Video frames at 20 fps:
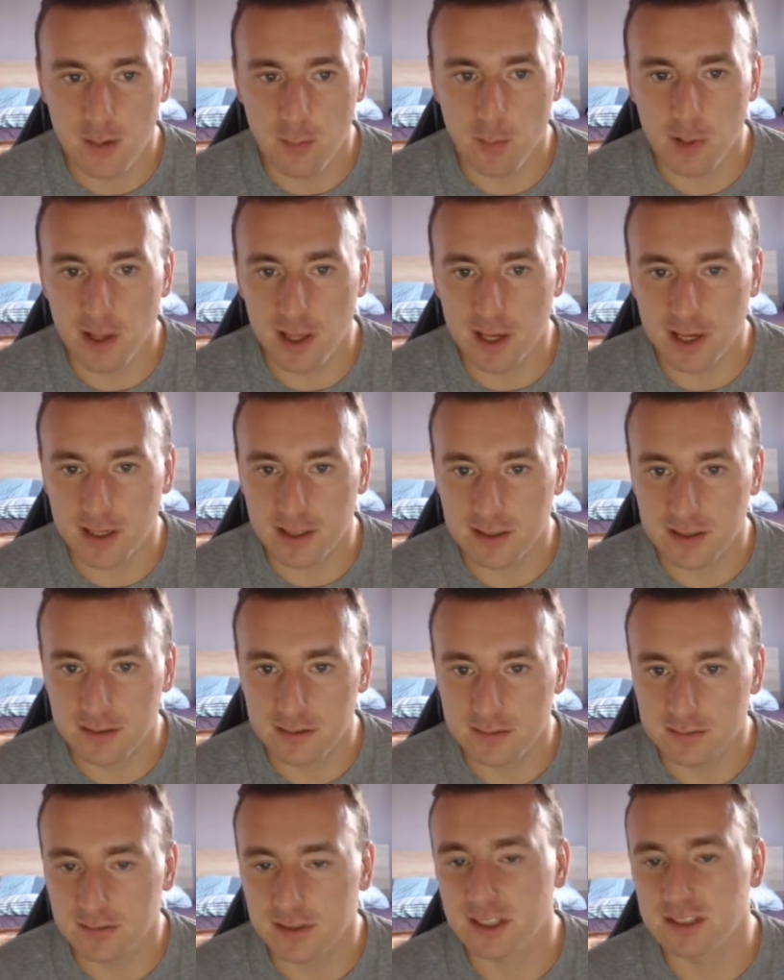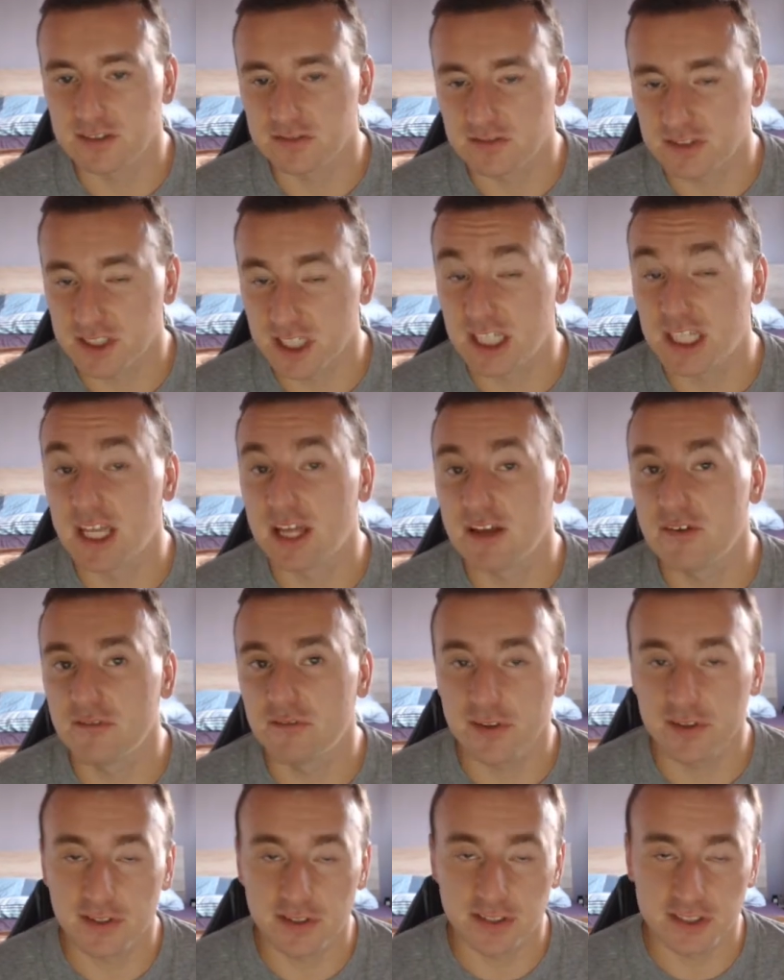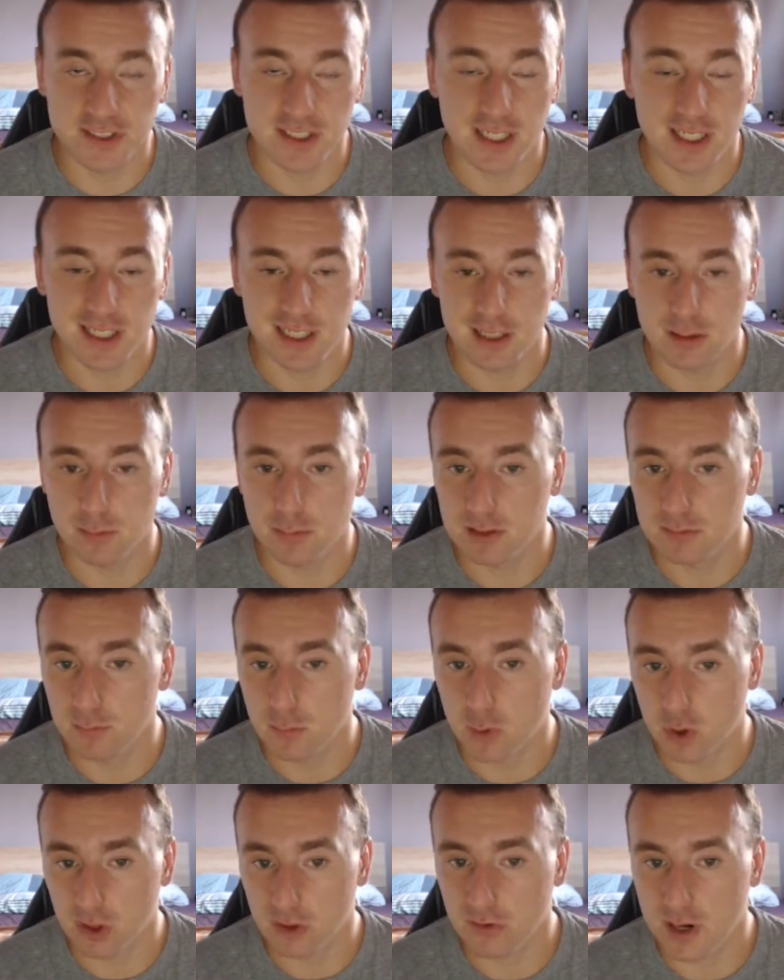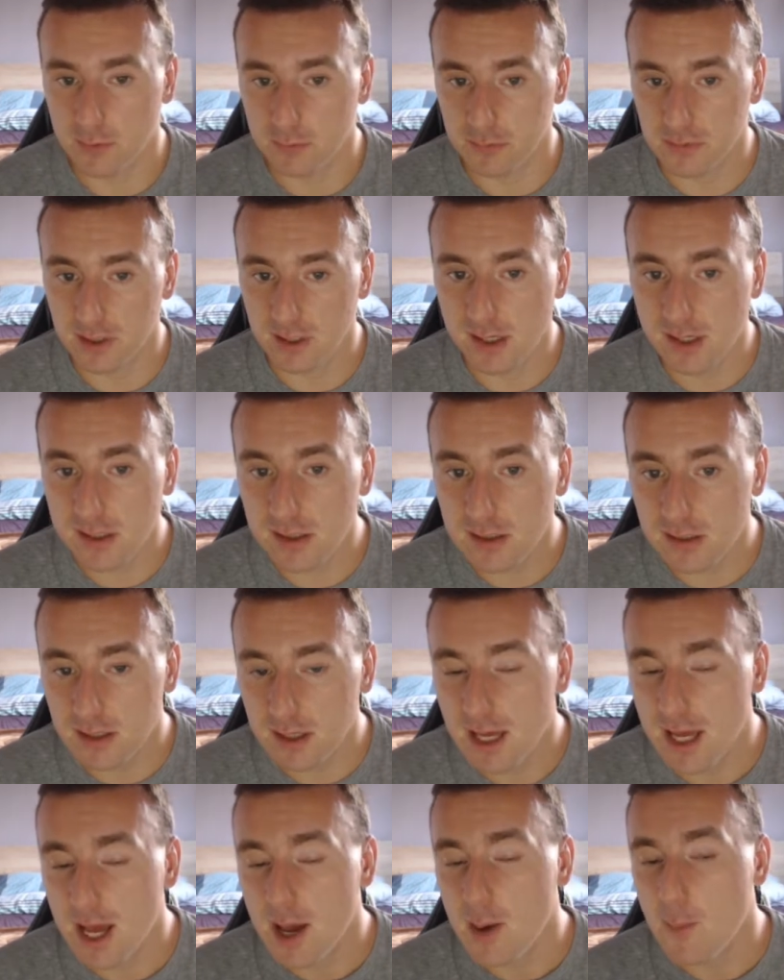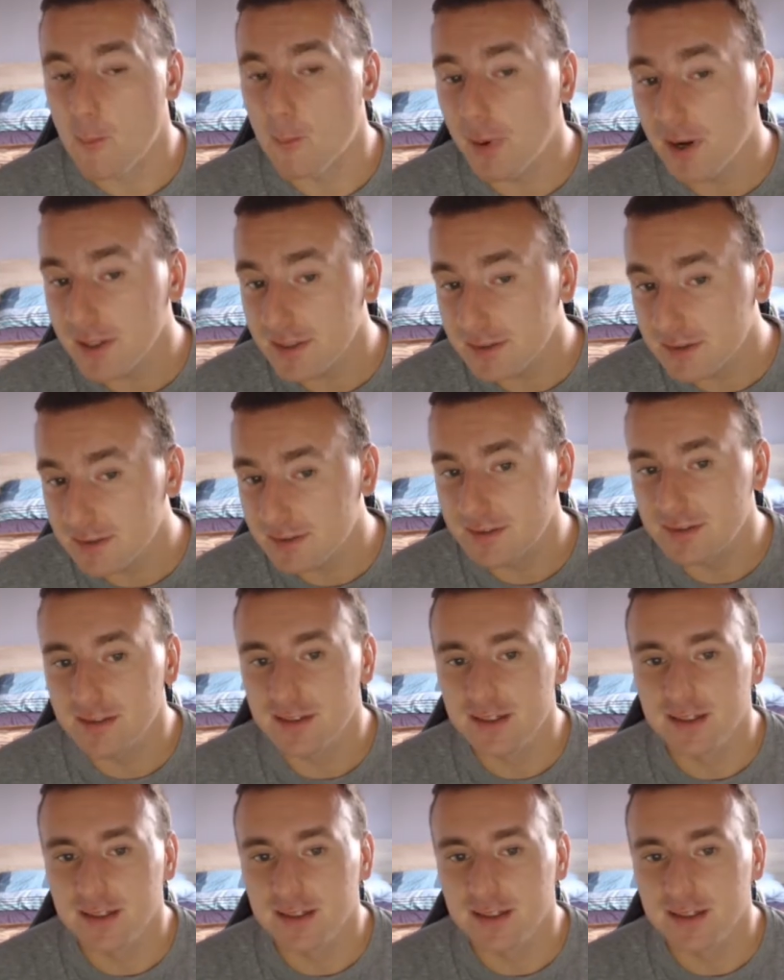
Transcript: black, as I've said, feels a little bit more cramped in, but